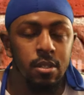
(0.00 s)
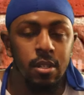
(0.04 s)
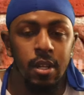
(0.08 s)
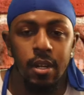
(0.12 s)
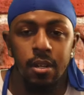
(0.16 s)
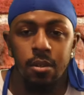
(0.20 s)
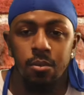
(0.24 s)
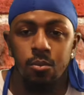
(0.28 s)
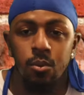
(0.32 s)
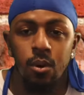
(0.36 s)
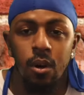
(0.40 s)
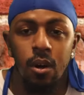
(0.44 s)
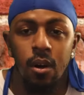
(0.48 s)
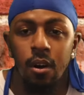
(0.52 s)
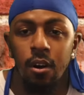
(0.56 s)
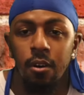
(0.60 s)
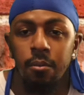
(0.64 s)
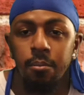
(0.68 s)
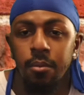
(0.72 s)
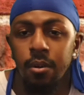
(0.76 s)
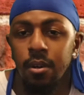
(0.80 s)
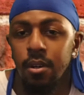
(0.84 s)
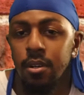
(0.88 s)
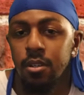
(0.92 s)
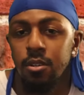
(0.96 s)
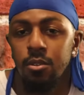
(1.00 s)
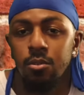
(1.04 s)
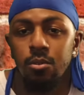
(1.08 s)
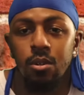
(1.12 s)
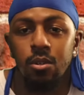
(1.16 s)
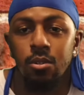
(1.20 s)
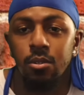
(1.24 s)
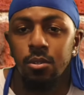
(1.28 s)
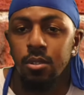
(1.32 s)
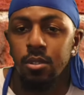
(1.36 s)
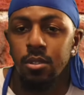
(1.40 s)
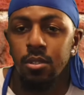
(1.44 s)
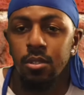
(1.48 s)
like Walmart,
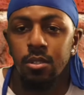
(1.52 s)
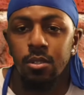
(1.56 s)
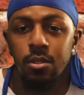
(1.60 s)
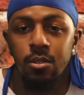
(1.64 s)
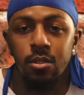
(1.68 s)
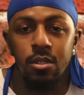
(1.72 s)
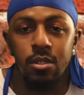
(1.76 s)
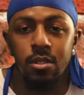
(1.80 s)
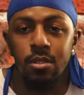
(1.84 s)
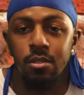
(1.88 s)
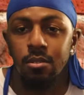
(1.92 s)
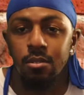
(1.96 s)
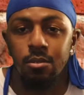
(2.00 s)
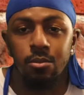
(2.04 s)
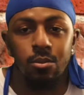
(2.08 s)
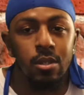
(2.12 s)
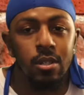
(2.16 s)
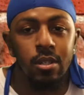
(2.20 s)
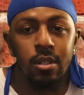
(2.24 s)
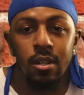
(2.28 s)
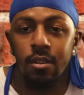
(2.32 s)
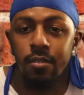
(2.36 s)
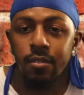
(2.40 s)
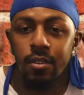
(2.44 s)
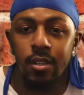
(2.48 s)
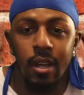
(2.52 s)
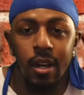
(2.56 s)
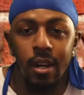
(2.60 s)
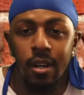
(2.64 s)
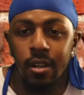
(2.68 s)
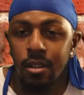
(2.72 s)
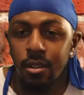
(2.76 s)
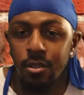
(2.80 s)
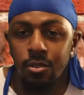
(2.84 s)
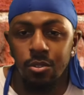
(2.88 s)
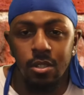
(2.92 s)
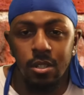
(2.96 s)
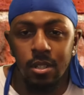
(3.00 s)
Kroger's, or whatever y'all
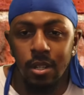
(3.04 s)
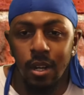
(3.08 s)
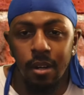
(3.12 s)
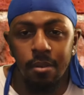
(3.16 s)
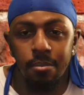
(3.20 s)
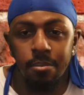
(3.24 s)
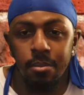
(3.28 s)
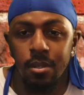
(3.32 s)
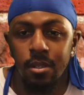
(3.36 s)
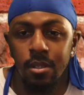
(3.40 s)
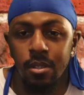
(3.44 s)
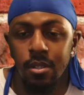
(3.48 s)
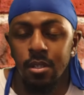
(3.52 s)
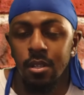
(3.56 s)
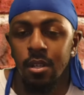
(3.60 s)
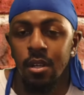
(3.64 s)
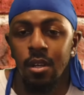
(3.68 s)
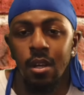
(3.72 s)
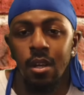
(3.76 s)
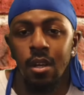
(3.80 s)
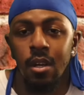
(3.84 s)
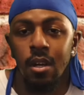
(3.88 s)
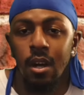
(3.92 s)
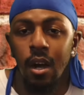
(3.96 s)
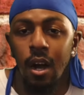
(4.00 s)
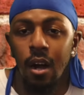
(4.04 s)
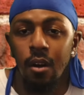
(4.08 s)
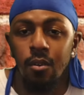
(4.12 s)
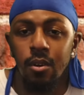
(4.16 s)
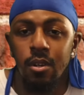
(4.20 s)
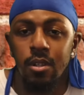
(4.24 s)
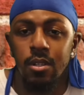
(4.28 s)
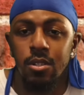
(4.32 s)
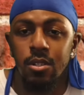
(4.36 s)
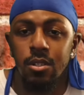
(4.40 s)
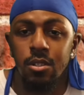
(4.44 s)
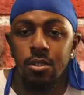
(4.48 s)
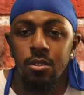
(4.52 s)
go shop in, I'd
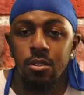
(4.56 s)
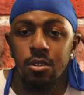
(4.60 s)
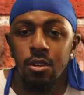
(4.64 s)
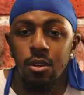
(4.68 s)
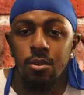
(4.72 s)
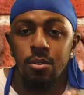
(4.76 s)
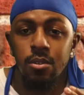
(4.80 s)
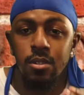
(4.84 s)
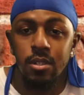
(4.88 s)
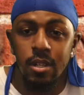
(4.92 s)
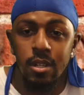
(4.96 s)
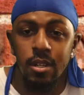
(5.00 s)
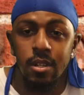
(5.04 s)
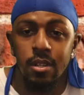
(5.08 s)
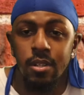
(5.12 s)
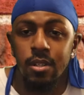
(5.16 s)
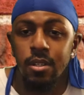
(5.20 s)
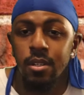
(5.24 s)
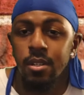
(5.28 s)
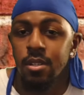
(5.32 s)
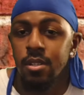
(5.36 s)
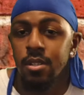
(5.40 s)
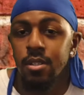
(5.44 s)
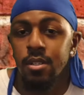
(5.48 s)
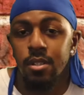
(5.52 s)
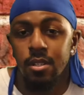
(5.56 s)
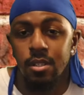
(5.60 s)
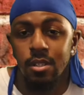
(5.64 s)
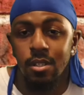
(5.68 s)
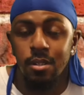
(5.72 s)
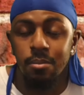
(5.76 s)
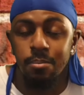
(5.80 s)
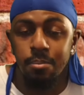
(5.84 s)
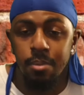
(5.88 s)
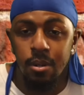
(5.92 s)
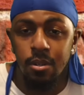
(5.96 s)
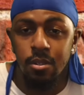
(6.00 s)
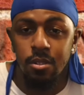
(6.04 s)
rather just go there
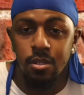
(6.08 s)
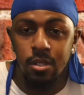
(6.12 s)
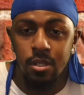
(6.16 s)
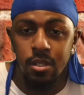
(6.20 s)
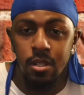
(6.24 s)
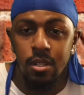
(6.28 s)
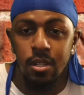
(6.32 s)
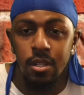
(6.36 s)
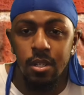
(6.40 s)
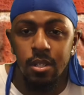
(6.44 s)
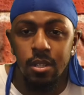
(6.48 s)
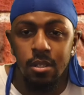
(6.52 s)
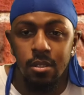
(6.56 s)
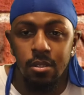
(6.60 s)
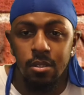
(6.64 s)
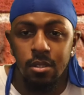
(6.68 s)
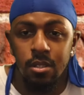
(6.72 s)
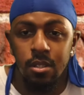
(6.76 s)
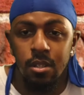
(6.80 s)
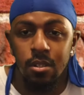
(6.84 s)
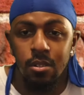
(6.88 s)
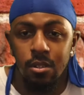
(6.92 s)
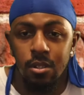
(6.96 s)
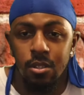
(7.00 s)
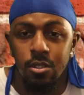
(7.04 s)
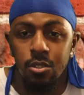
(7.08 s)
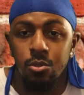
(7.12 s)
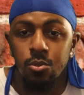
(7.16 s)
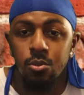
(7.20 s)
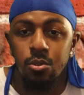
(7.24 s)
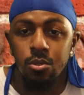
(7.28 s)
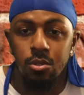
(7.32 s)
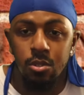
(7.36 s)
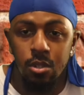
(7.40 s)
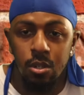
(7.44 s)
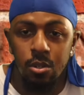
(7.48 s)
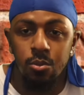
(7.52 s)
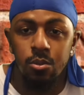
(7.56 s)
in person to get the stuff, because you will
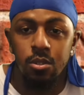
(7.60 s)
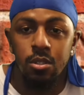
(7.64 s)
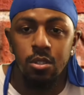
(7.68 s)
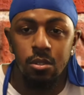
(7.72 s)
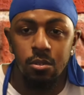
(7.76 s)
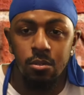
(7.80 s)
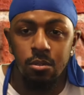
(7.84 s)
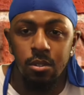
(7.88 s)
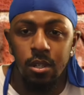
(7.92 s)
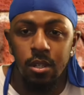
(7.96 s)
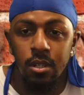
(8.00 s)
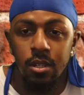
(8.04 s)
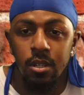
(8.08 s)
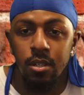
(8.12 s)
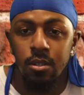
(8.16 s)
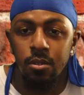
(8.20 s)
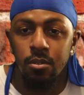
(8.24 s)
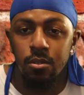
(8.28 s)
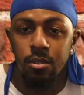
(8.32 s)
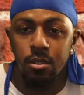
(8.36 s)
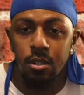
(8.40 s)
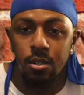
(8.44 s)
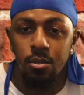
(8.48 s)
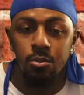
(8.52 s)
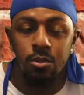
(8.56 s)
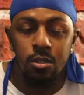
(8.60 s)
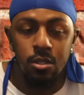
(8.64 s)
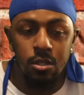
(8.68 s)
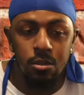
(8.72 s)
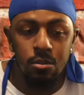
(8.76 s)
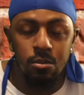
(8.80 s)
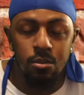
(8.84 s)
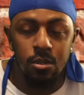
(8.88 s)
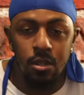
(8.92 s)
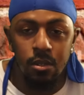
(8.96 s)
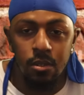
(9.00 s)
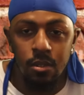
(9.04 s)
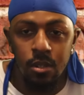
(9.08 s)
know what you need, know what you
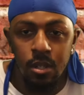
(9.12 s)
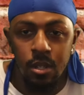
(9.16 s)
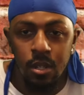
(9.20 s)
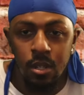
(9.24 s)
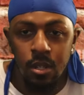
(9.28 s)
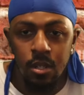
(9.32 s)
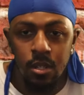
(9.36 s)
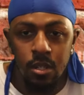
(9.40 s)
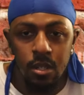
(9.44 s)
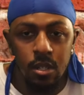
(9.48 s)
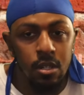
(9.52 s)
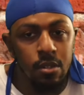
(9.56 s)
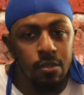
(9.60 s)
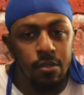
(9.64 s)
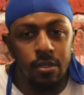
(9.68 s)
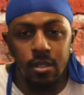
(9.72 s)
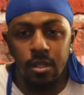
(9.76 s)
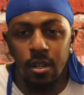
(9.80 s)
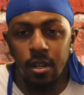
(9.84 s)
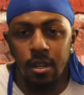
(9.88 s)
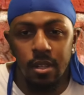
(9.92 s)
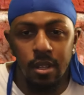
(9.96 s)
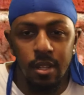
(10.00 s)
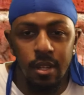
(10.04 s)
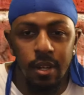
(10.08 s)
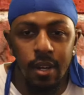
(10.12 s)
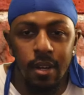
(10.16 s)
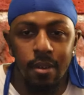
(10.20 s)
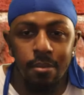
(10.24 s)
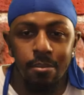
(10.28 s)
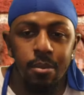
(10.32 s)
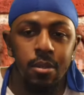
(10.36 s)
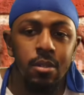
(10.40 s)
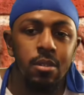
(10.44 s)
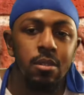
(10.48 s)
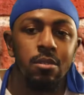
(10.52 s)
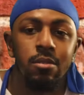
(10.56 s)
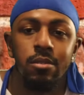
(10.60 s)
want. Even online,
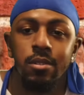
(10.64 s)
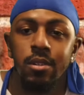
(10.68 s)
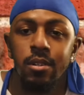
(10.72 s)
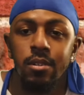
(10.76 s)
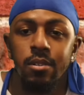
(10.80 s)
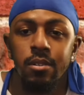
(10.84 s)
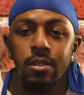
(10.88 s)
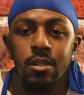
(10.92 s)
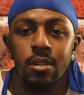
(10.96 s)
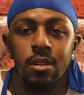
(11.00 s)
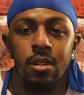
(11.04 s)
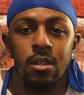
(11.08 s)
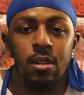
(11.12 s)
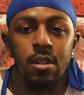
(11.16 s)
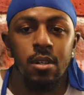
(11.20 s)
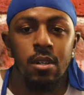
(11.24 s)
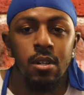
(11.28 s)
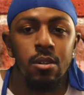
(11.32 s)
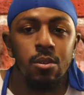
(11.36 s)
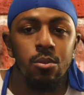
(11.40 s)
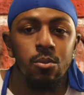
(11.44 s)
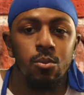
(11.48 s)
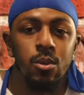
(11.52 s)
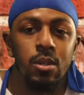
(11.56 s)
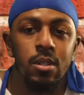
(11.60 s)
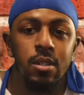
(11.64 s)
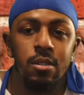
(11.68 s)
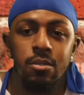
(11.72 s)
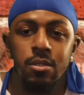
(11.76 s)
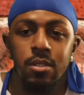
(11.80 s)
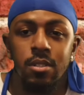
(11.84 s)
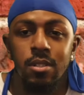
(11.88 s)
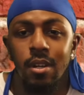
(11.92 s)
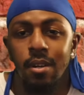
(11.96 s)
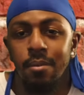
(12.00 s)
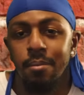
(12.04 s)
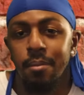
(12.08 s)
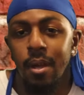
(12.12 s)
but you know, what if
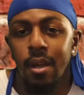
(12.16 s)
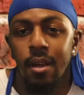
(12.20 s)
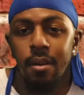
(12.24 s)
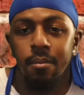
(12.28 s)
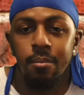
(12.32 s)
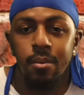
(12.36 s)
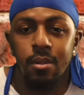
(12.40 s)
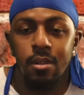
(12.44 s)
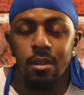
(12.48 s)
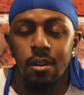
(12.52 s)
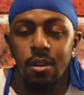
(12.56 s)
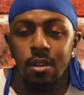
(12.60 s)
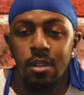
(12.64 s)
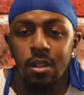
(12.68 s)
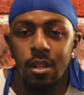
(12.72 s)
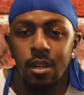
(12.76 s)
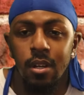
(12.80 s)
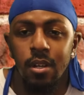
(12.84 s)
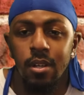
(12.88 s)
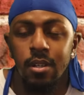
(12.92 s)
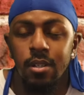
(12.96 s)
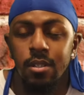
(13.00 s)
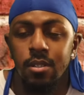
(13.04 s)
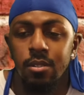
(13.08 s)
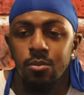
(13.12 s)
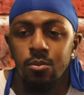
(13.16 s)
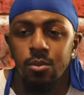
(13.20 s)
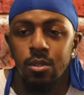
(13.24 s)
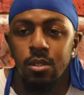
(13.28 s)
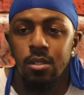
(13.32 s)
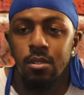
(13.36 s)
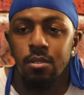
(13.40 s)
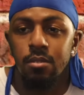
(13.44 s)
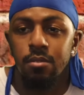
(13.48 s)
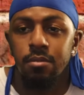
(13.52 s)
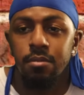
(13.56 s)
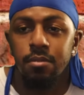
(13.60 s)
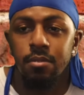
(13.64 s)
something happened online? What
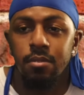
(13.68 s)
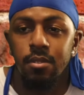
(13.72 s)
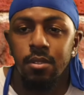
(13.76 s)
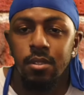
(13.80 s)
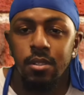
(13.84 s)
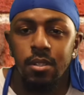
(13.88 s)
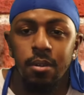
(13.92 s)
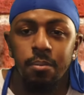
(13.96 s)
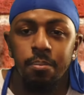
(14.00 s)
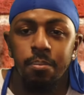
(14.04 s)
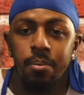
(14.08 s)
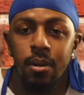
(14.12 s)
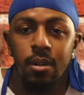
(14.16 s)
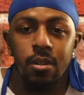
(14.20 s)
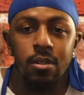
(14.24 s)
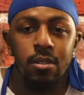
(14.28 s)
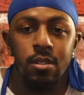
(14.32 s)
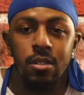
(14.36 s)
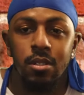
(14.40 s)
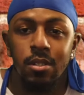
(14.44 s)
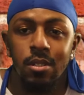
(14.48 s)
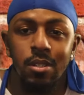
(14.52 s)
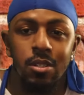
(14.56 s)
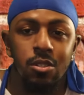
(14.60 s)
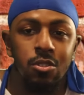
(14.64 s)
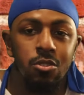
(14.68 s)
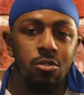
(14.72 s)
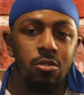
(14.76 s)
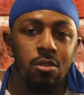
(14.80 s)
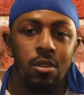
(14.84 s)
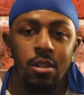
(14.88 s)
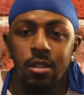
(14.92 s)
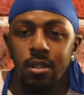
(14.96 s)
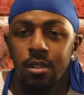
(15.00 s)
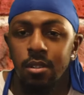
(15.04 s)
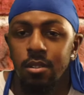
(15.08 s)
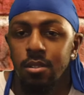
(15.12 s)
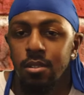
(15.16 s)
if the person, the
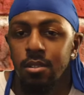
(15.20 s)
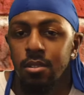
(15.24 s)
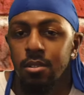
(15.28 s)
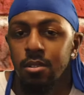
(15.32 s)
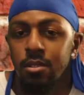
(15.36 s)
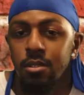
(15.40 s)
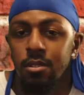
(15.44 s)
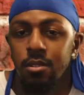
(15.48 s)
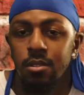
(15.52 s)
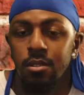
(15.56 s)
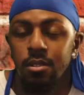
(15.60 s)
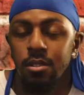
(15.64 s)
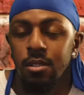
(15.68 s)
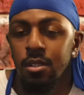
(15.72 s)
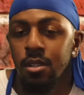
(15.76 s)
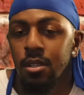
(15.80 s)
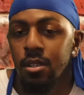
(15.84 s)
trucker, or